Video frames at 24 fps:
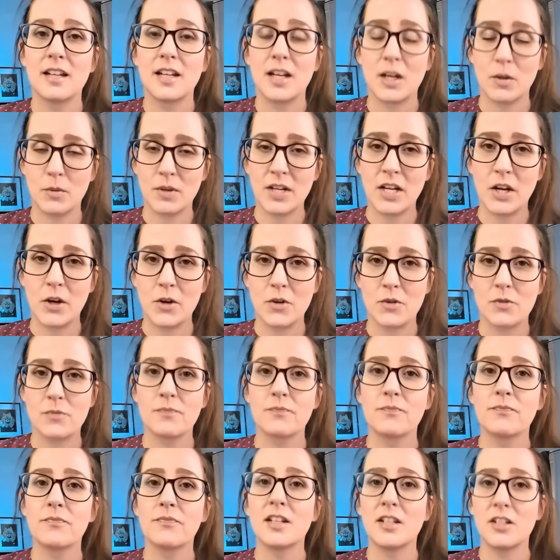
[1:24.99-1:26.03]
Here we go.
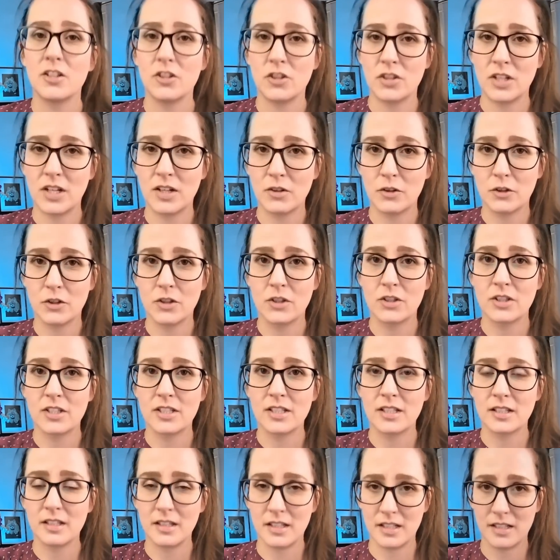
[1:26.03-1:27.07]
Schindler's
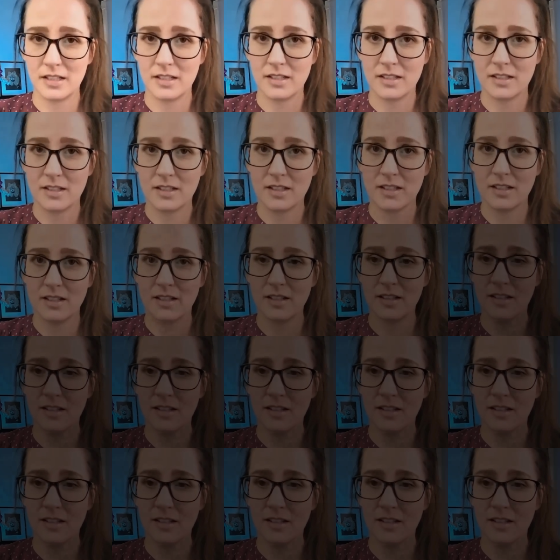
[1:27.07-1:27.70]
List.